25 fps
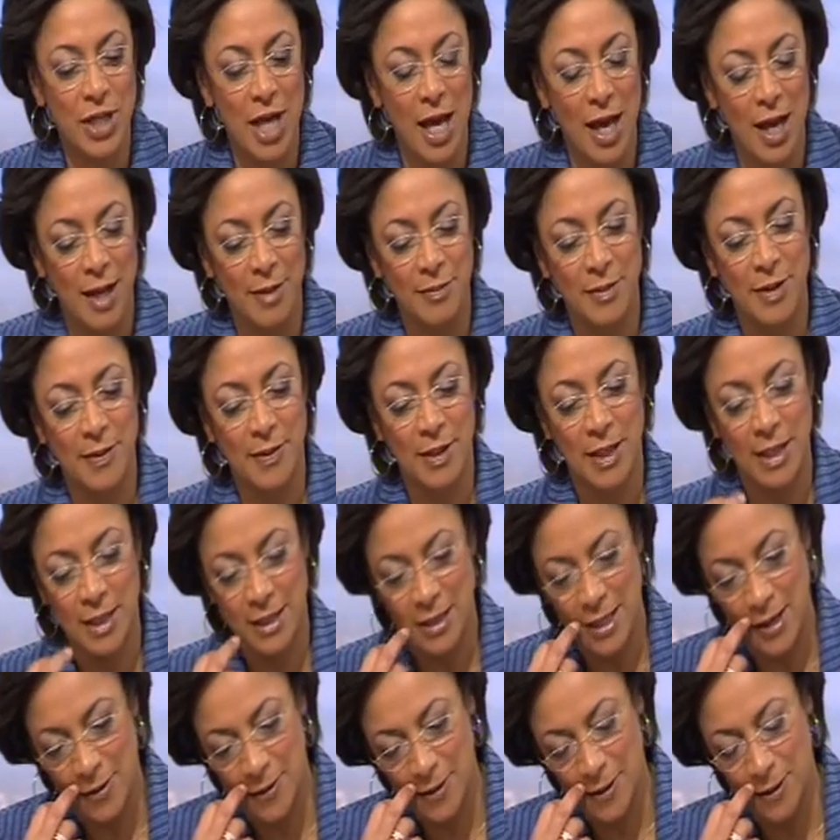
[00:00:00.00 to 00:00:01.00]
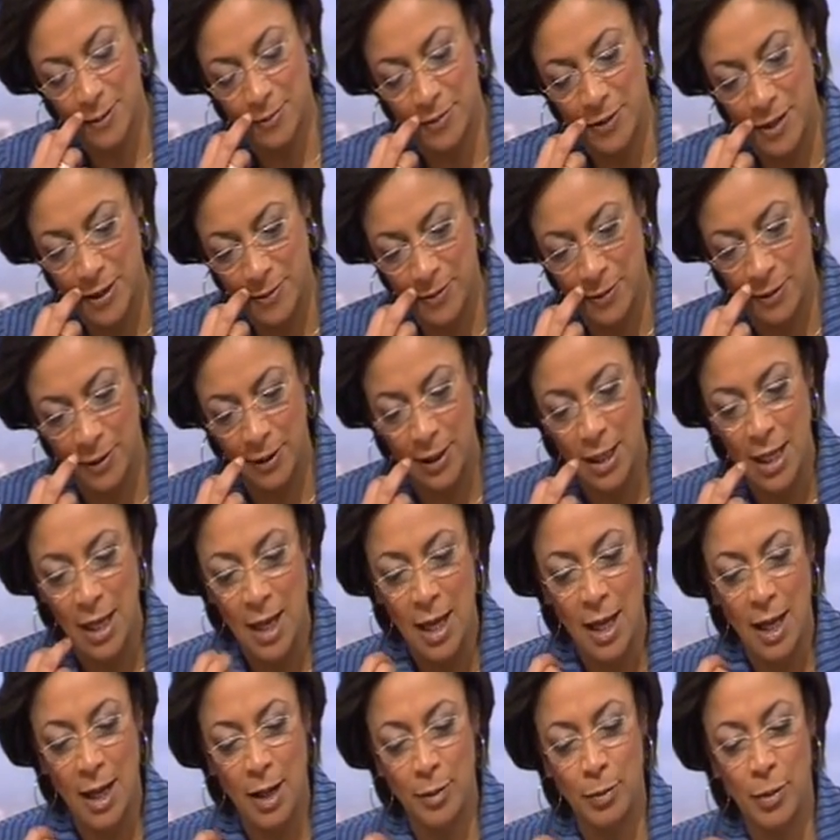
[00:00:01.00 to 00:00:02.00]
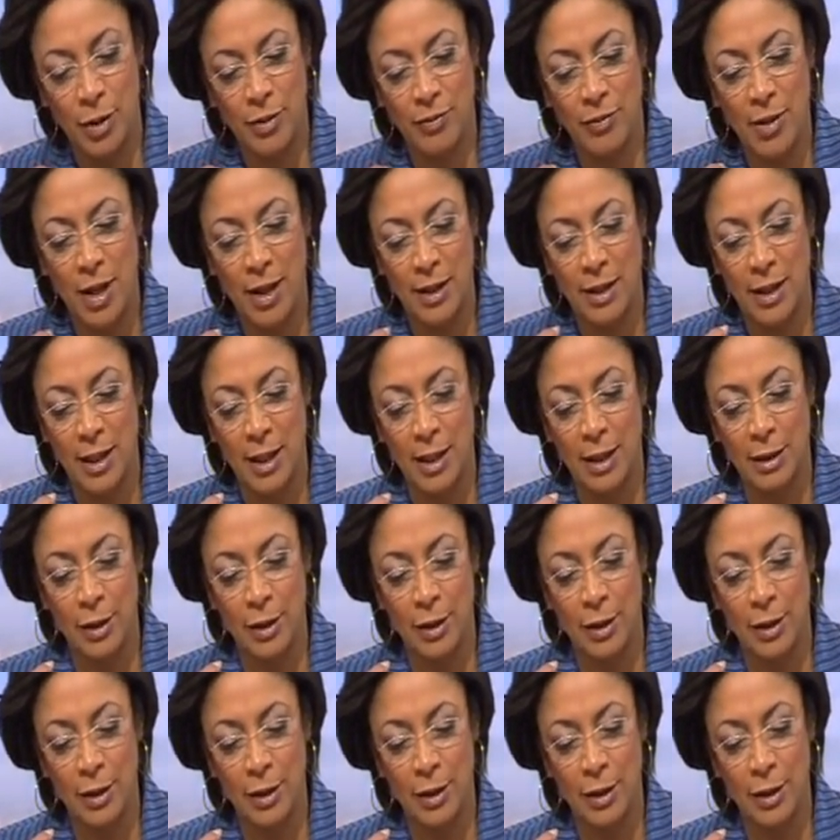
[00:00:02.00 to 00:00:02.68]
Times, because there are some people with rather